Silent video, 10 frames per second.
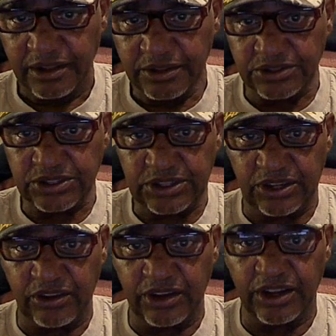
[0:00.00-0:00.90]
The
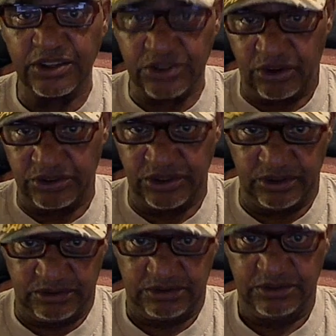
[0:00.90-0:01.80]
security is on
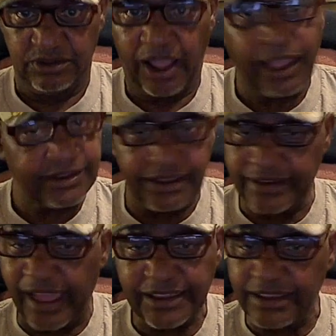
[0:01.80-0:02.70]
you. I
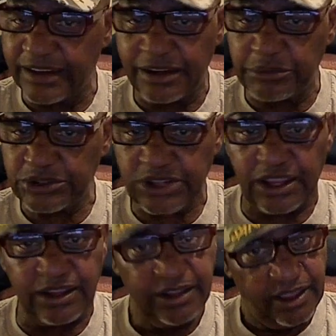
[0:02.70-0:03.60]
cannot get in the
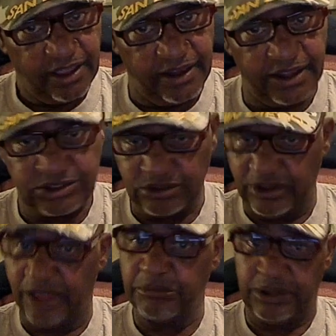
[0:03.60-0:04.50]
machine unless you
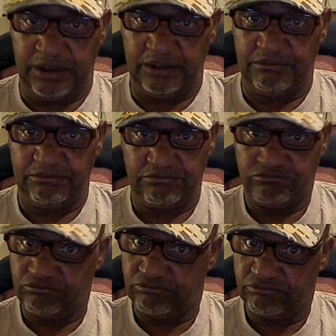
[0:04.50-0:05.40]
let me in.
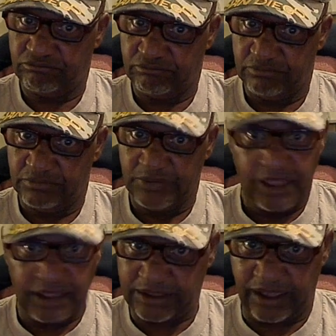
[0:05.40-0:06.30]

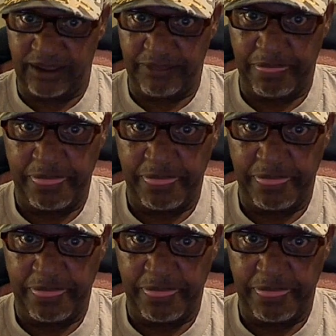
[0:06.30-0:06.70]
I can't.